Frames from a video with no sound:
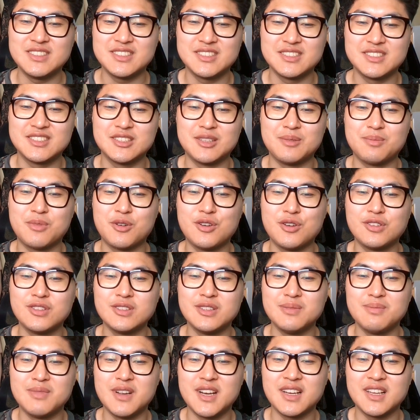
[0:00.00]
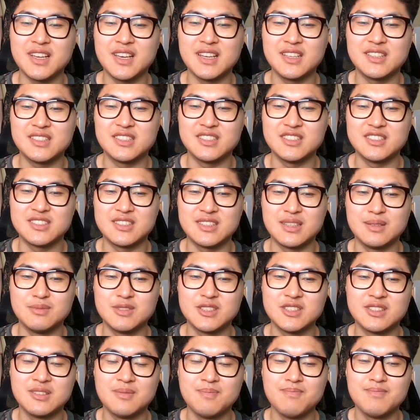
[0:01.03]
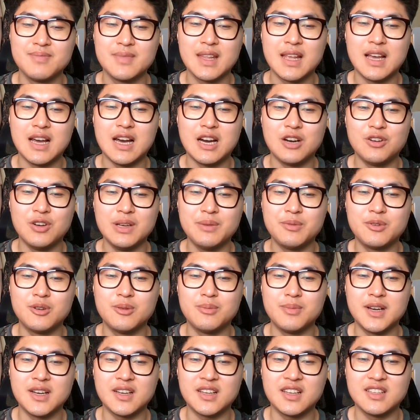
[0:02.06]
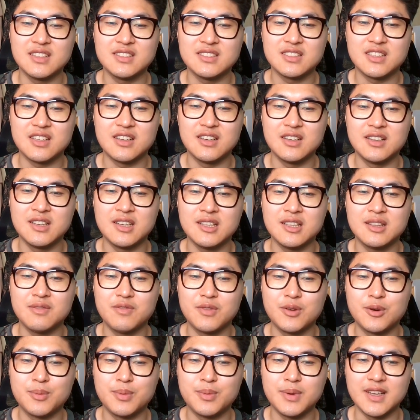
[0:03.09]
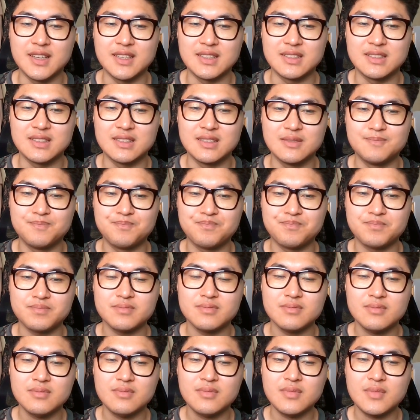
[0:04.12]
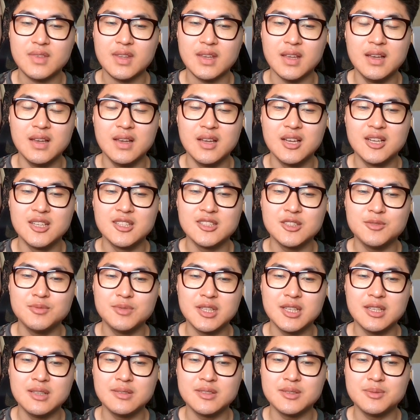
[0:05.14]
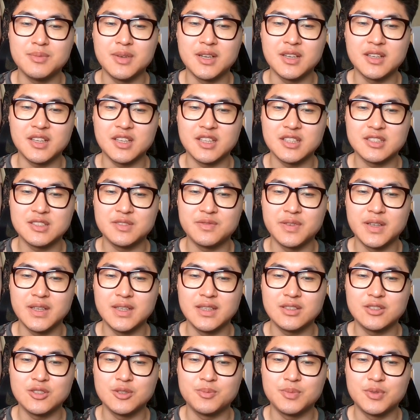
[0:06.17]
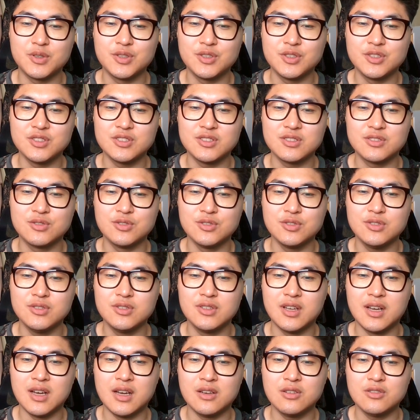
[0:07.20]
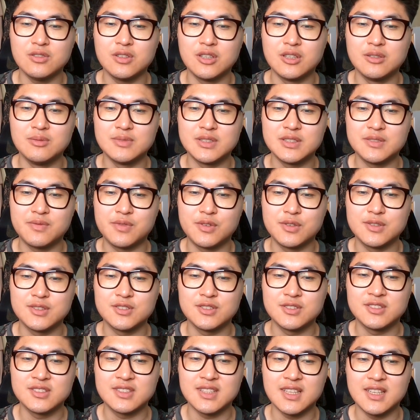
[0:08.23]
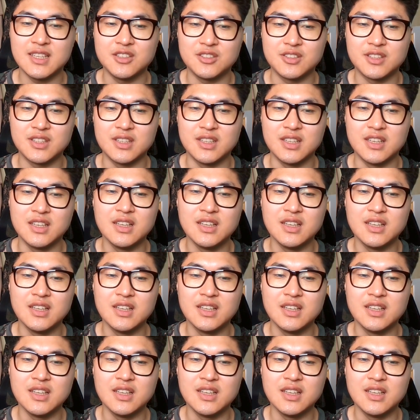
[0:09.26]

support market systems. However, markets are not perfect. Sometimes markets fail to produce good outcomes for society.